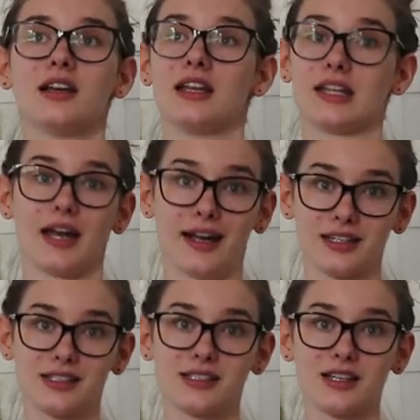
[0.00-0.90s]
in the
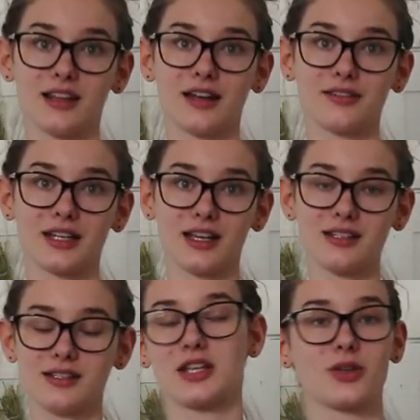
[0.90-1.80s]
90s a lot of
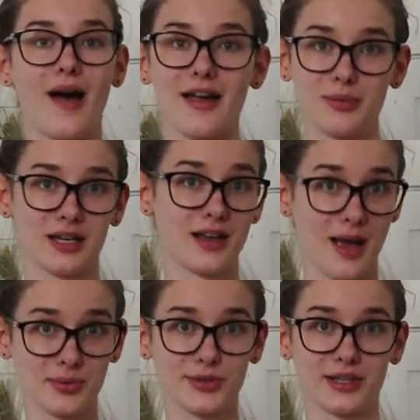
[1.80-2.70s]
days, so I've been
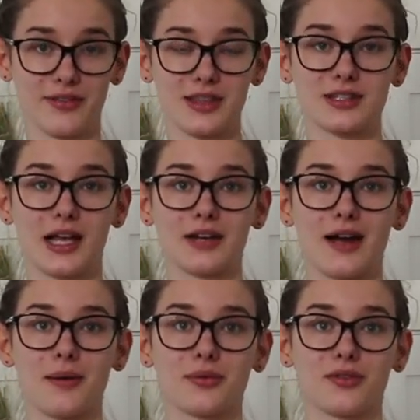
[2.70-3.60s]
absolutely loving the Solly
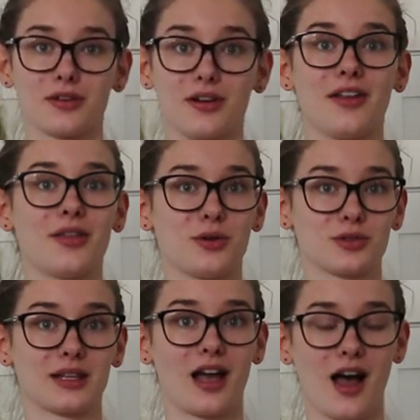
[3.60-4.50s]
wrap for
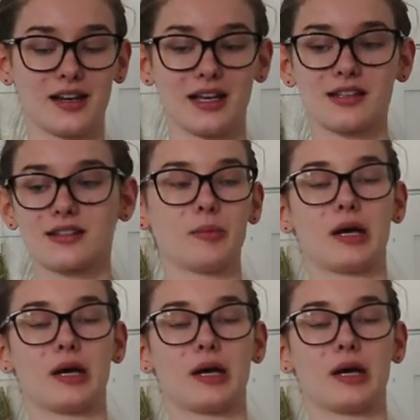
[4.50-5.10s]
those really hot days.